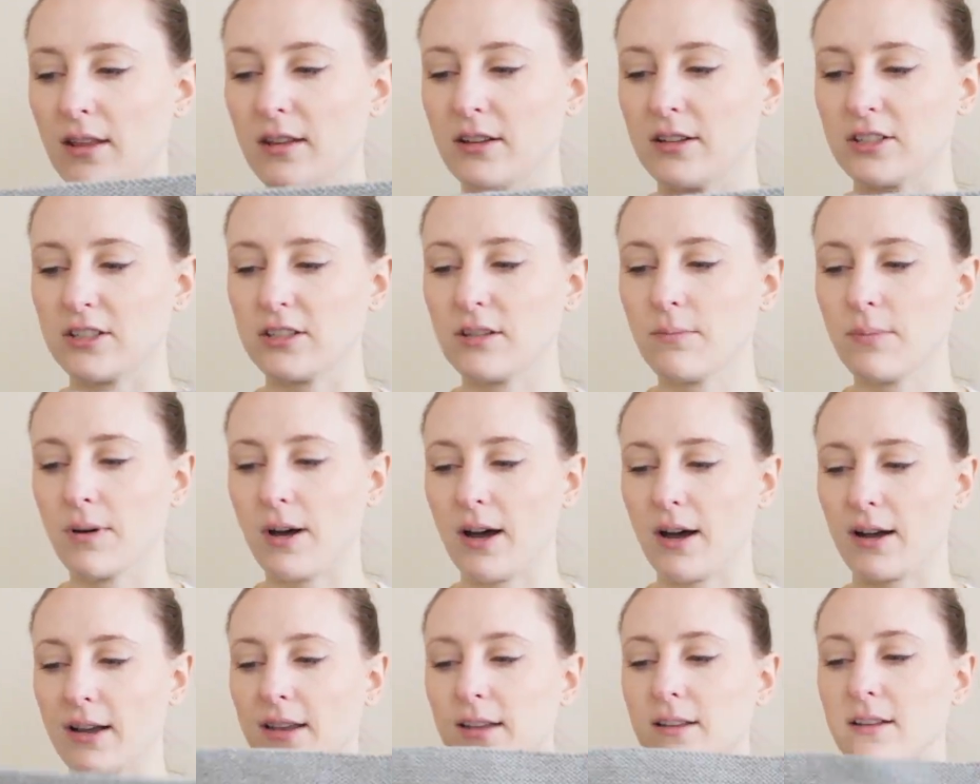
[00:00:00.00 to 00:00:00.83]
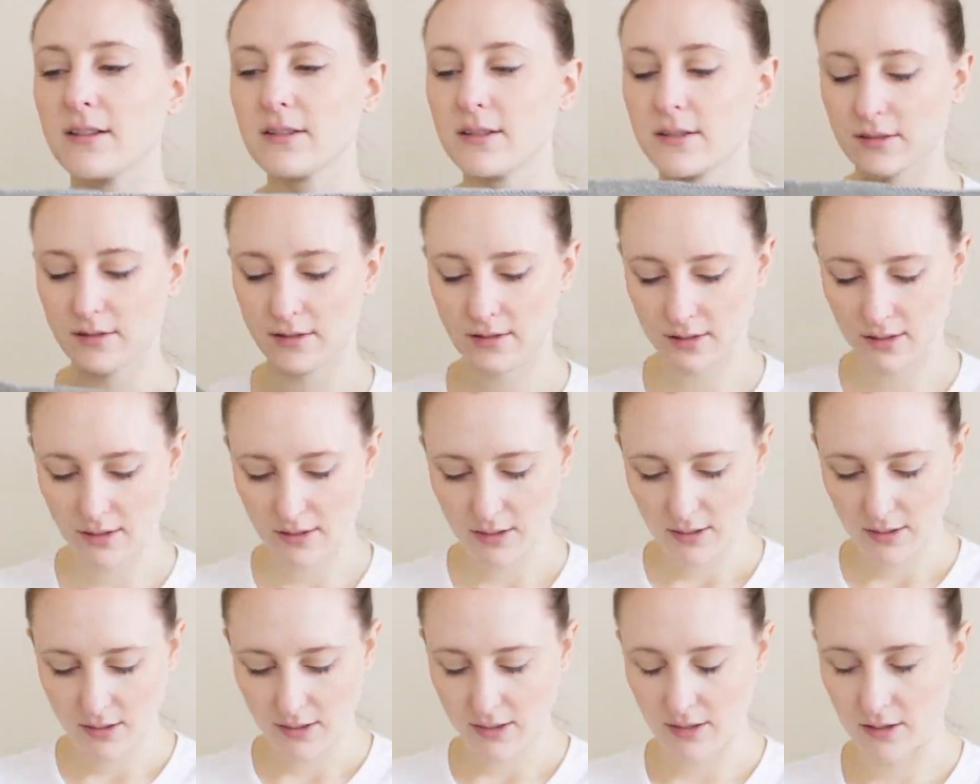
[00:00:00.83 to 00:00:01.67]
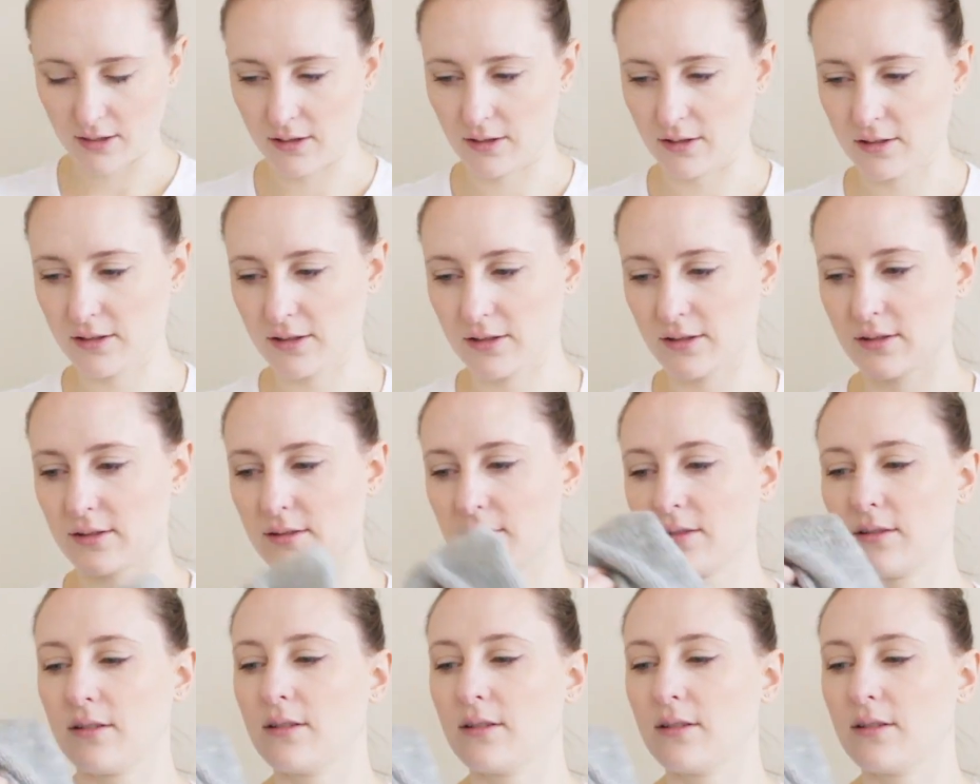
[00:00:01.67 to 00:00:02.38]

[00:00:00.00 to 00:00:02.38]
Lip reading: There's the pockets. Here's,